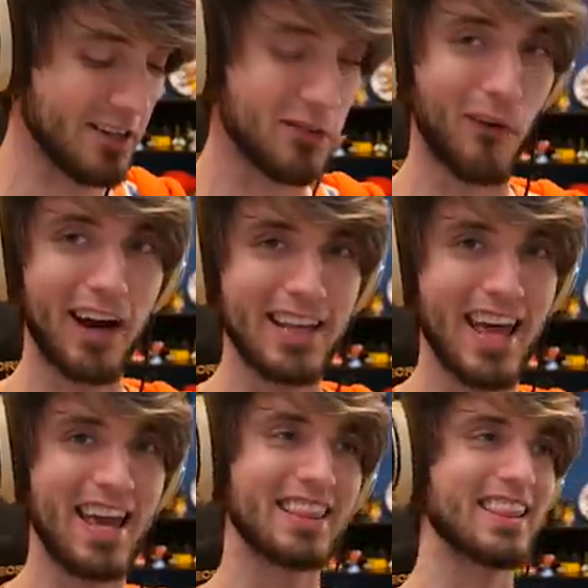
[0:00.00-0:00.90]
was worried
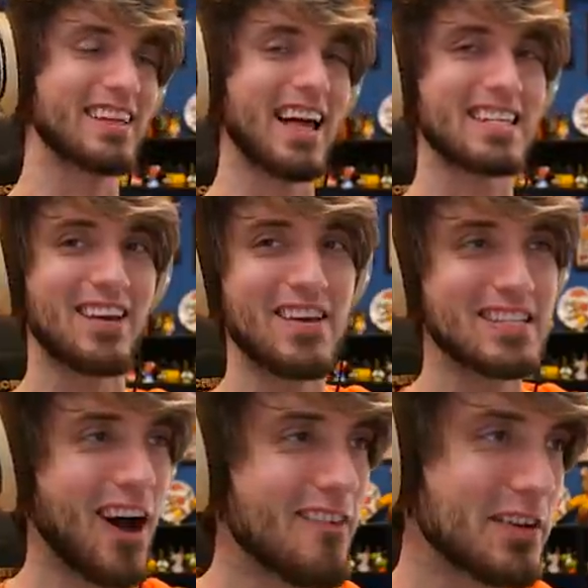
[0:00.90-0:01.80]
that the last time they
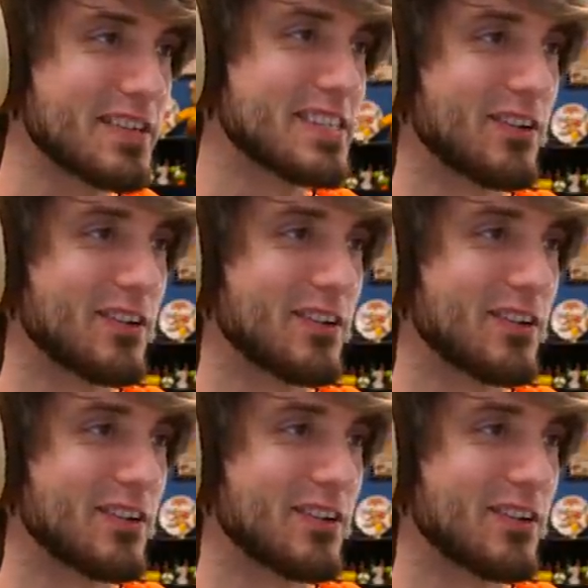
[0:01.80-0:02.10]
saw me was